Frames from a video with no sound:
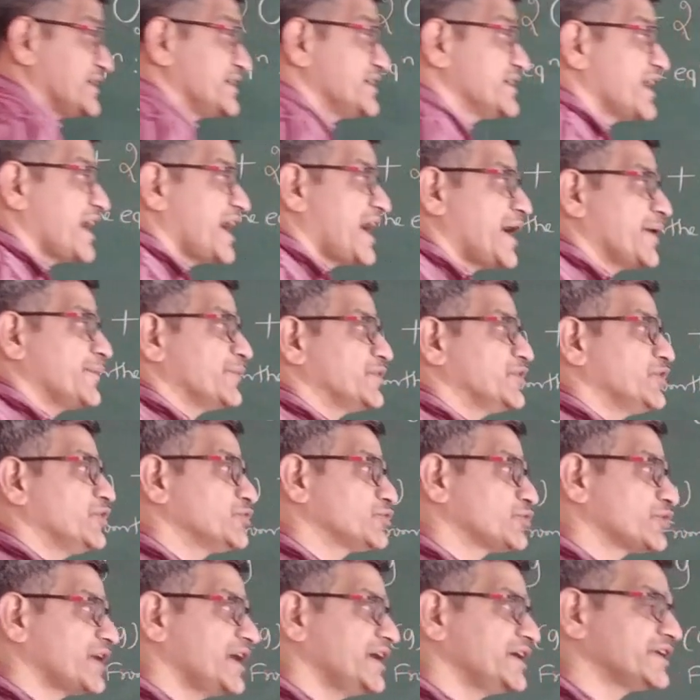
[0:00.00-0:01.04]
You have to
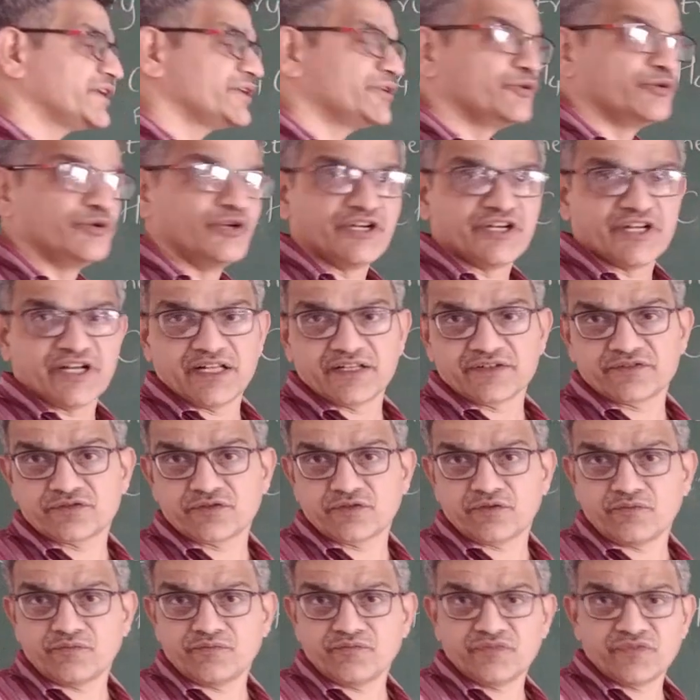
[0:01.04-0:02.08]
write the unit also.